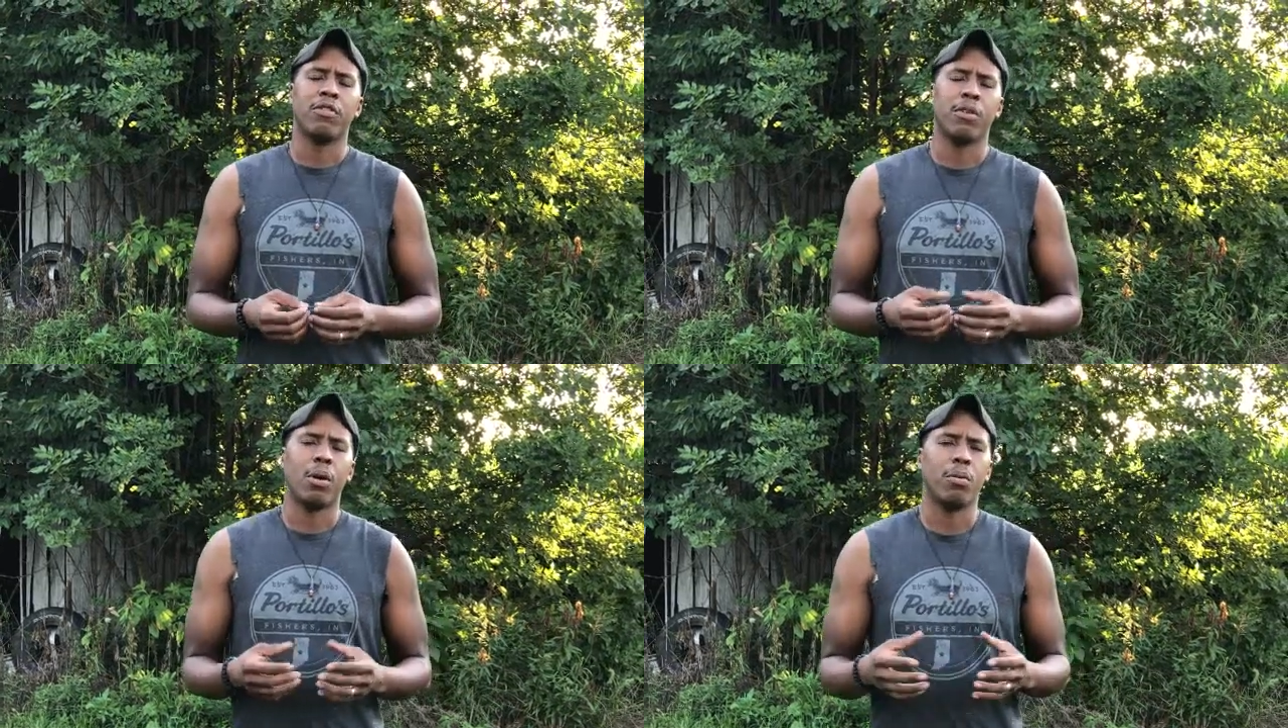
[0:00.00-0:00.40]

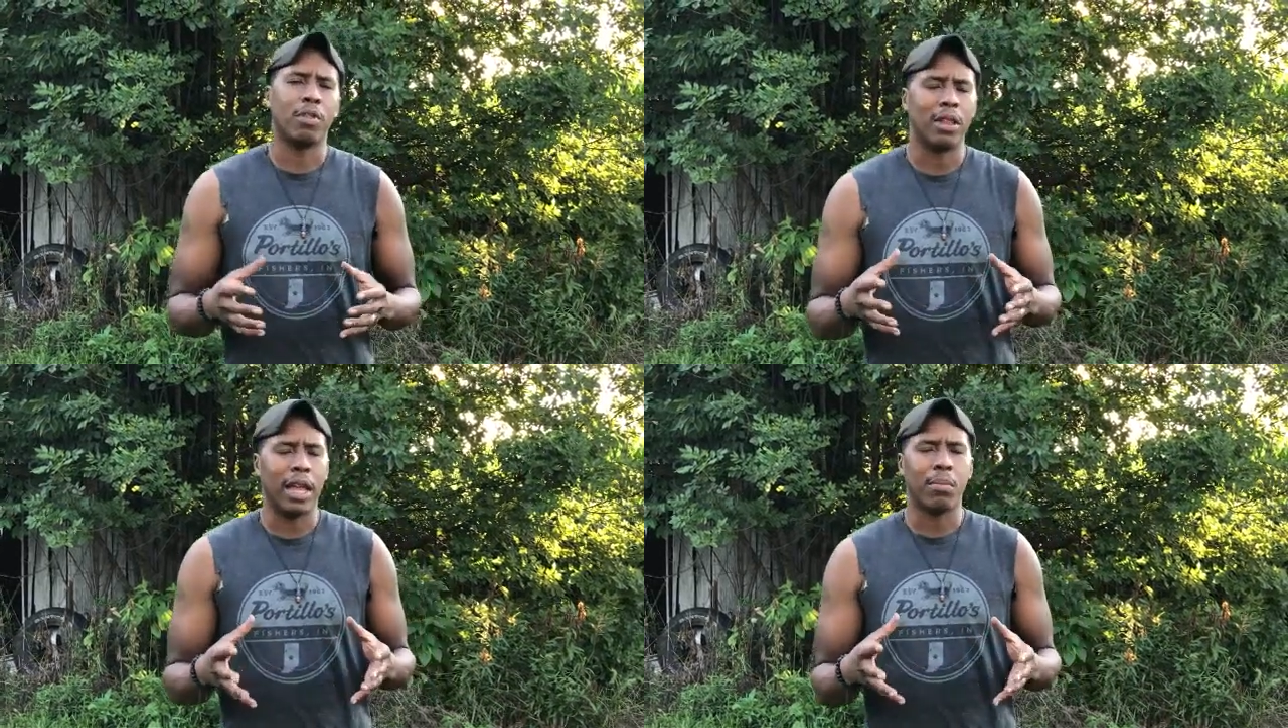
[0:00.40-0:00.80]

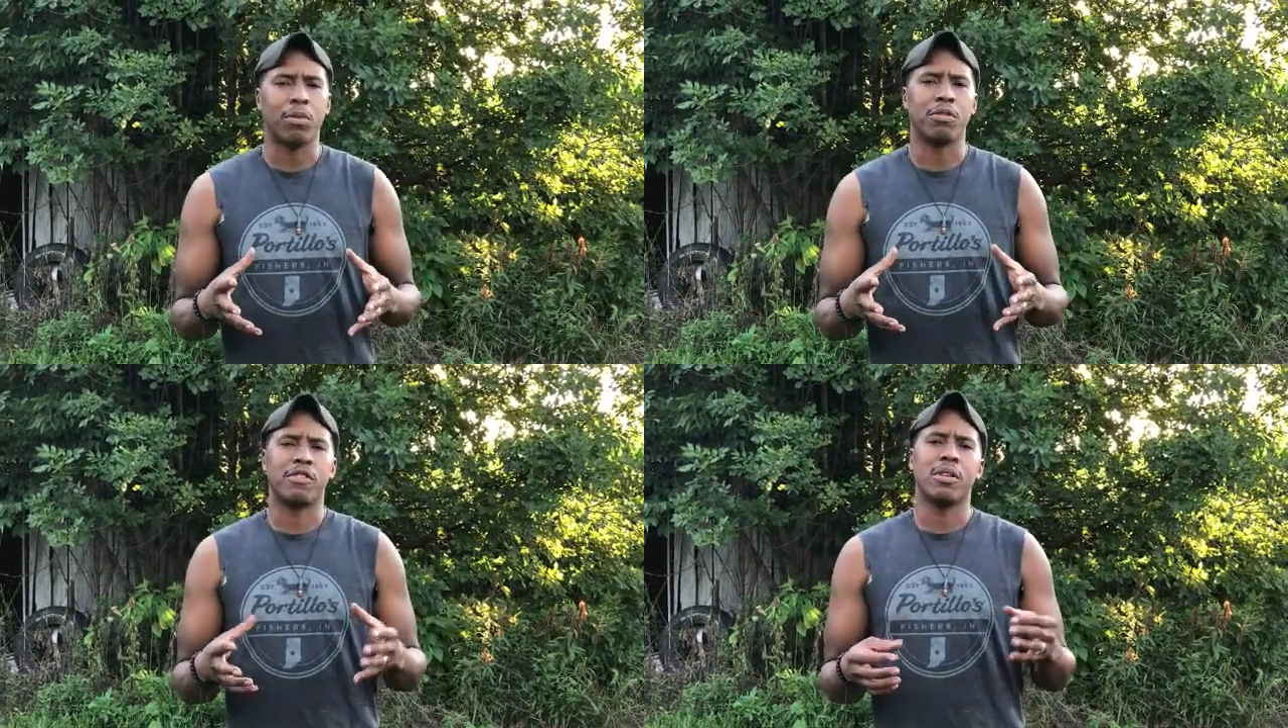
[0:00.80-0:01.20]
So the
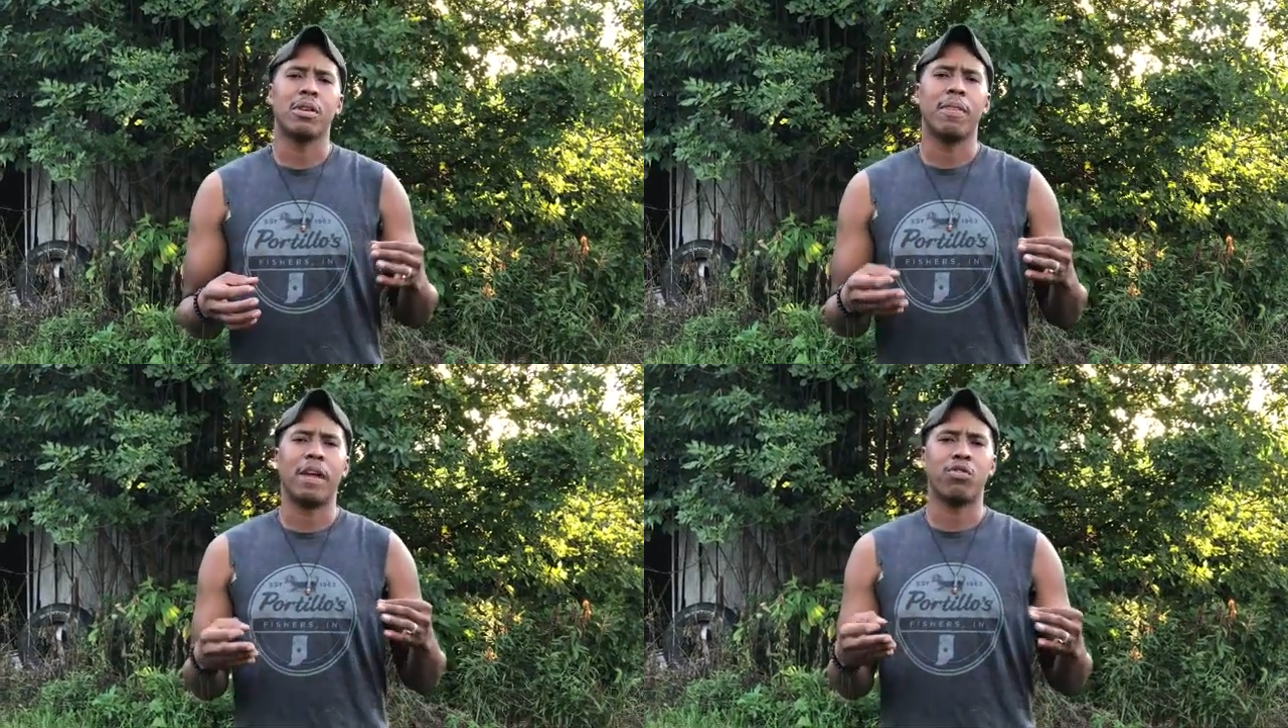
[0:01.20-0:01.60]

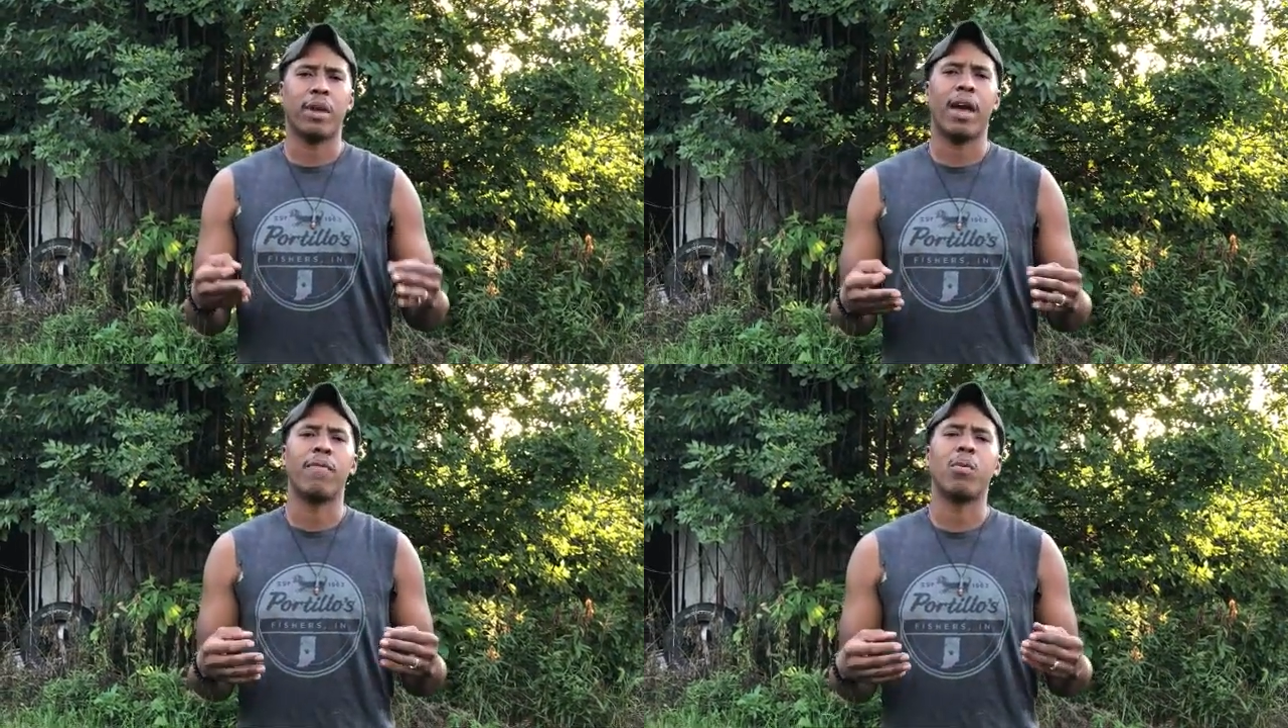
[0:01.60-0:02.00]
labels
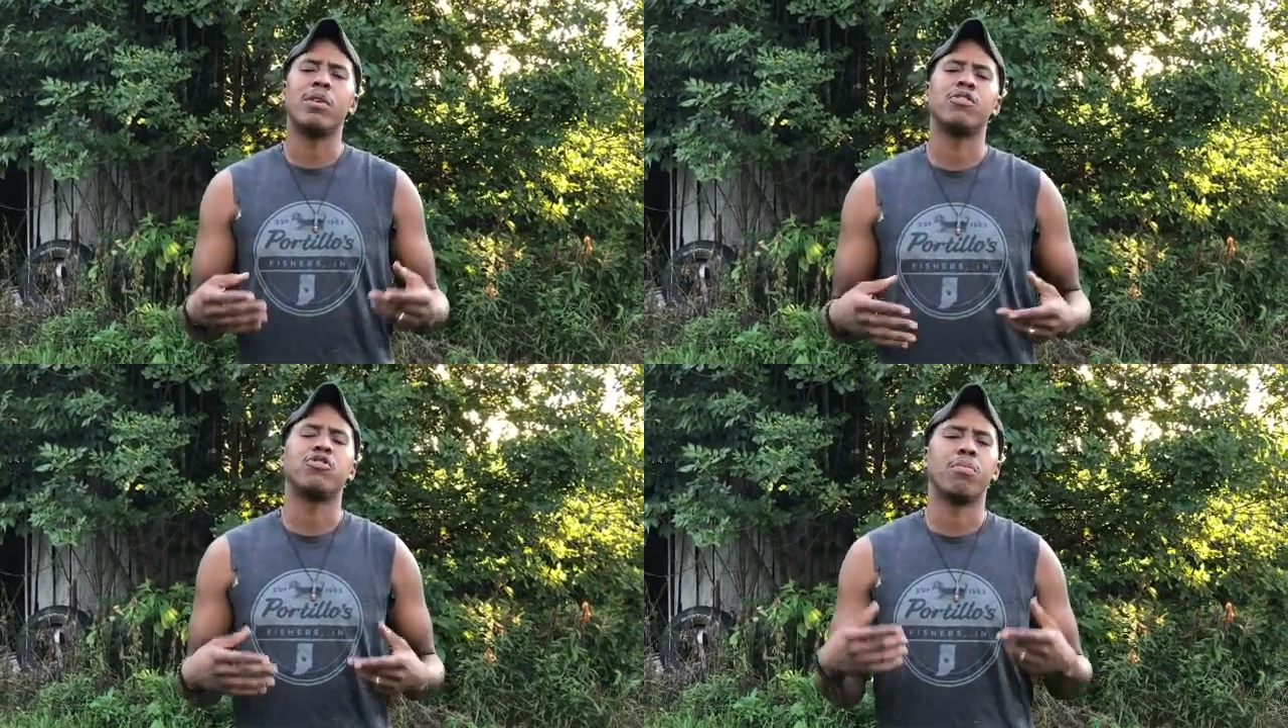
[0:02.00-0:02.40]
that you have,
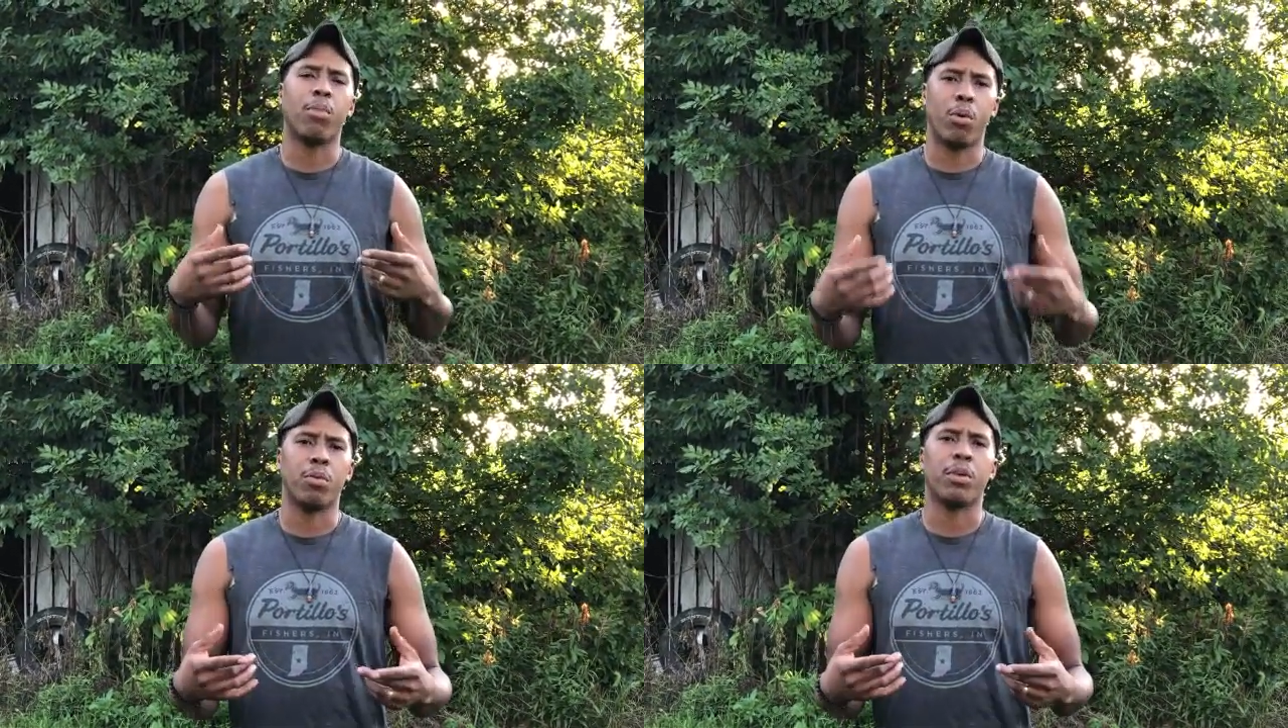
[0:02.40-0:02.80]
the ones that you're
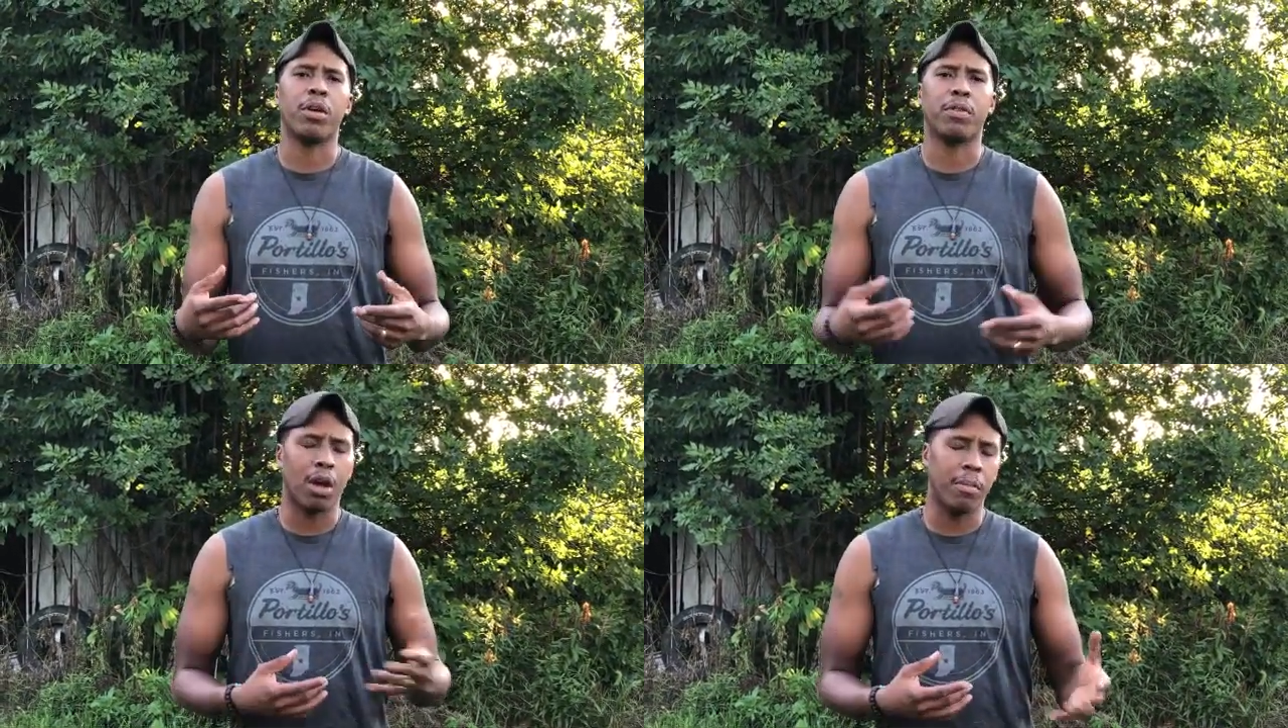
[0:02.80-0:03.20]
born
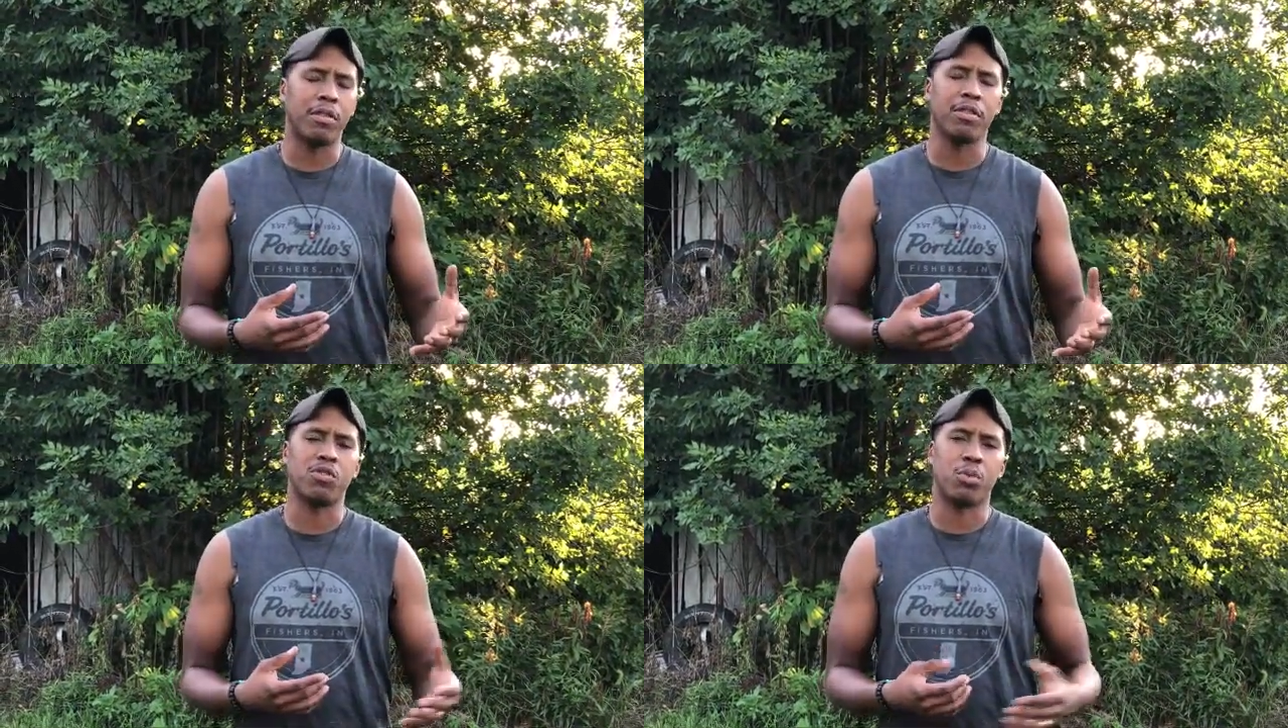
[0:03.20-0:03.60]
with,
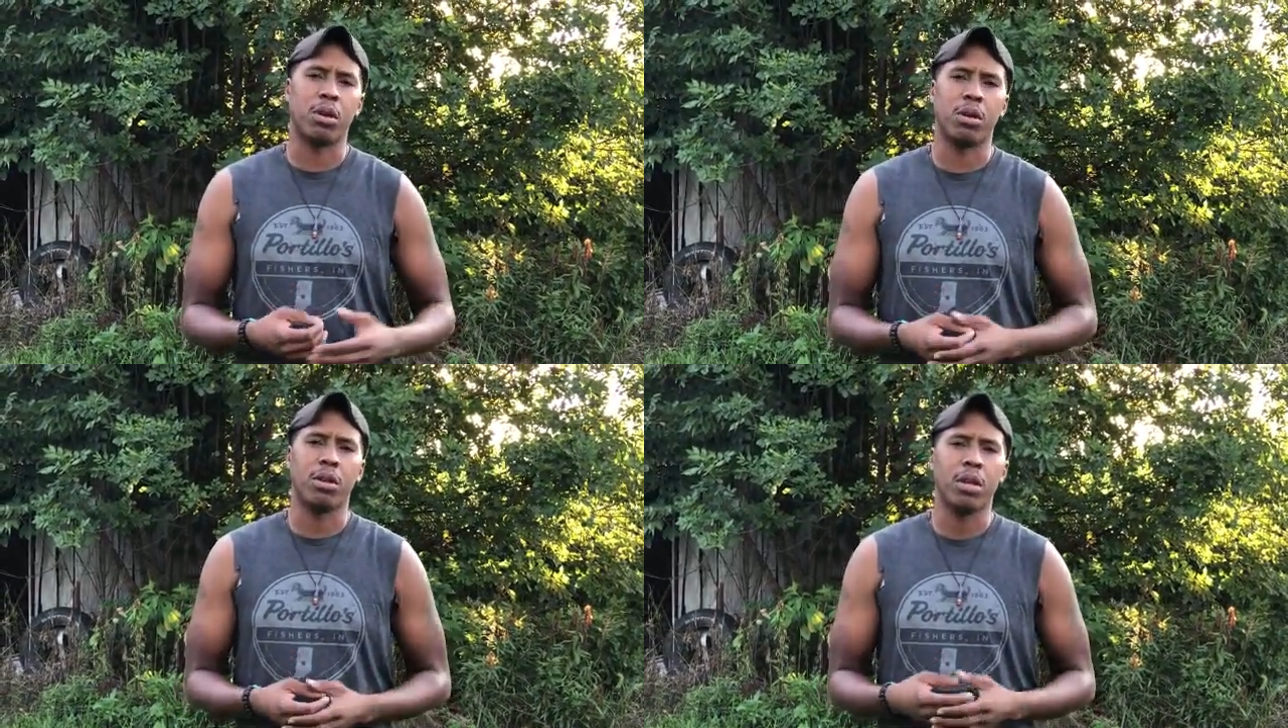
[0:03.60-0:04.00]
come into this
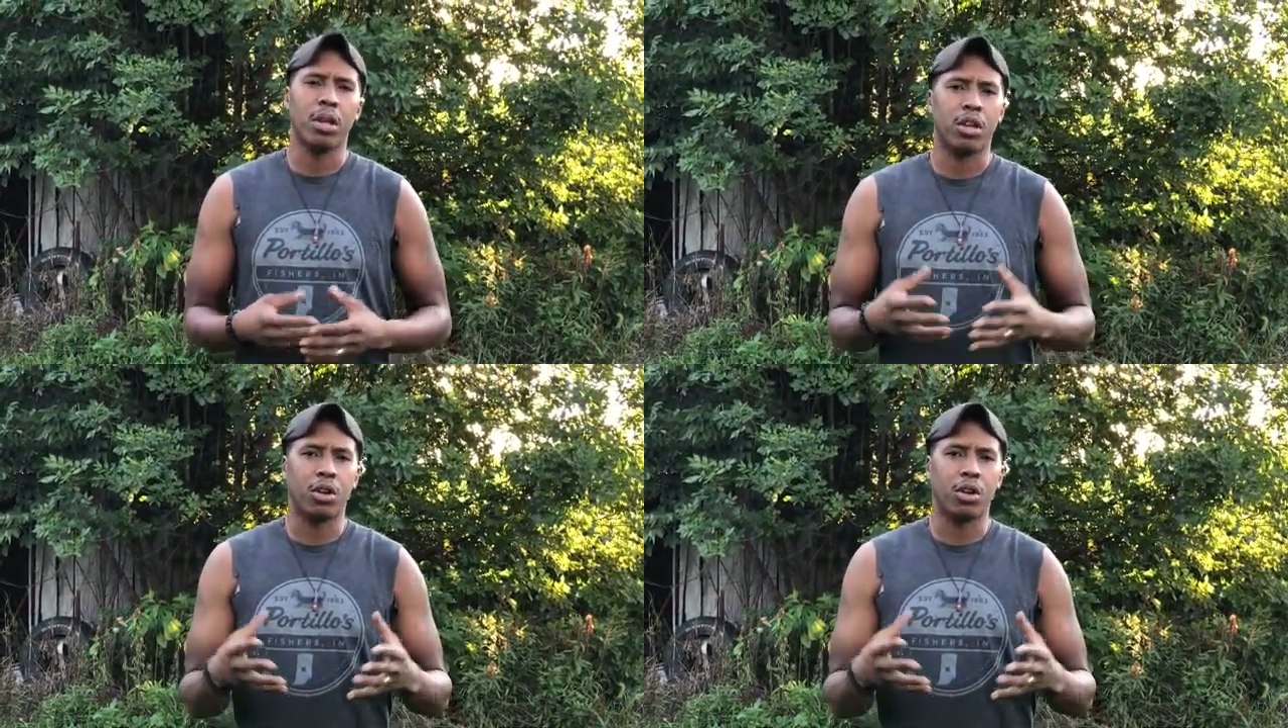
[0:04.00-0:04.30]
world,